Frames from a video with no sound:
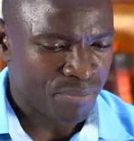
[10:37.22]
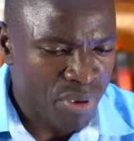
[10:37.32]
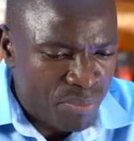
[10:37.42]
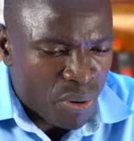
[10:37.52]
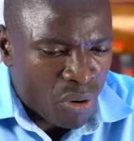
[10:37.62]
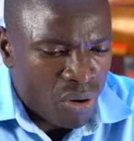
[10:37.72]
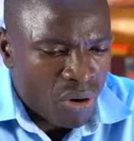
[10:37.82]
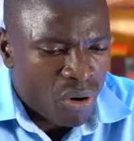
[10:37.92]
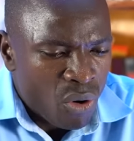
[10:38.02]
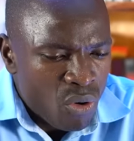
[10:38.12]

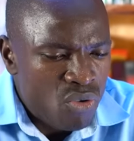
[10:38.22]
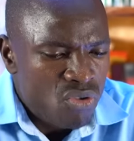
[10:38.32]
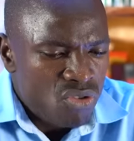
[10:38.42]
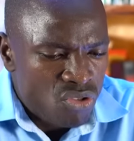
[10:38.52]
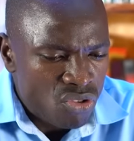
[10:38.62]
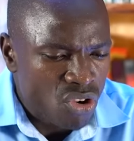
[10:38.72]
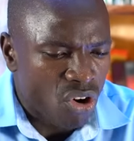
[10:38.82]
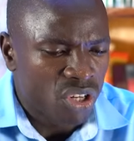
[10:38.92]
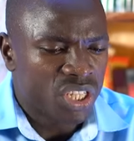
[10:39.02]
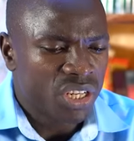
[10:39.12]
people who do
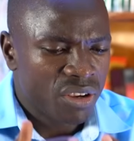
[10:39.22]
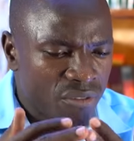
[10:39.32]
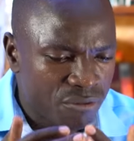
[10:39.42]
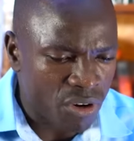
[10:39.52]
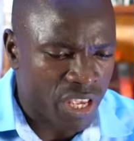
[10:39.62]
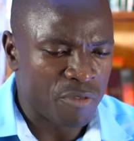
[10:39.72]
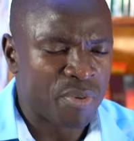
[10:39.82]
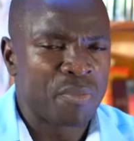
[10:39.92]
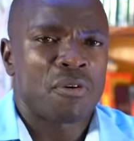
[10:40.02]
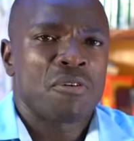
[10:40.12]
not forgive
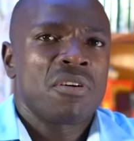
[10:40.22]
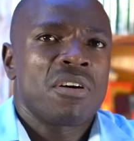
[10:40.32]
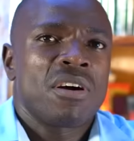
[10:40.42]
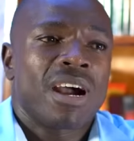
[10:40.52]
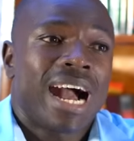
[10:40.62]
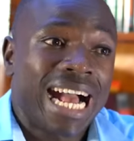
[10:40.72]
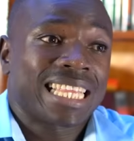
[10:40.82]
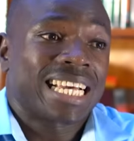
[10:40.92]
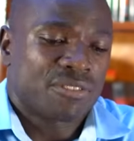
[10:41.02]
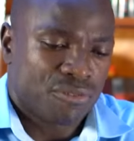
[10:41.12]
people,
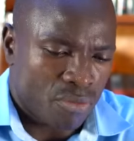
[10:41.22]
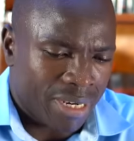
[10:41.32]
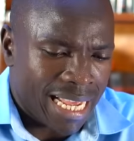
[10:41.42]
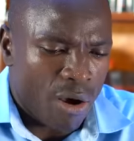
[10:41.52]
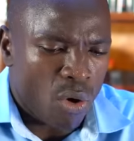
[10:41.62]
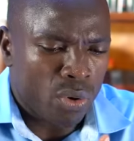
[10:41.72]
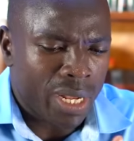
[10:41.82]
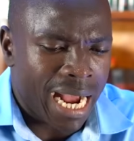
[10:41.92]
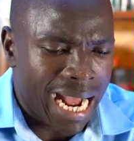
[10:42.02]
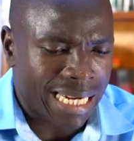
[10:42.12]
others from their own
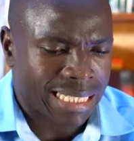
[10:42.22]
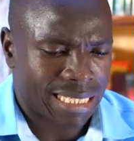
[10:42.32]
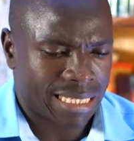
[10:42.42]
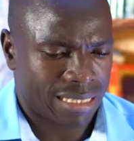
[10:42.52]
heart.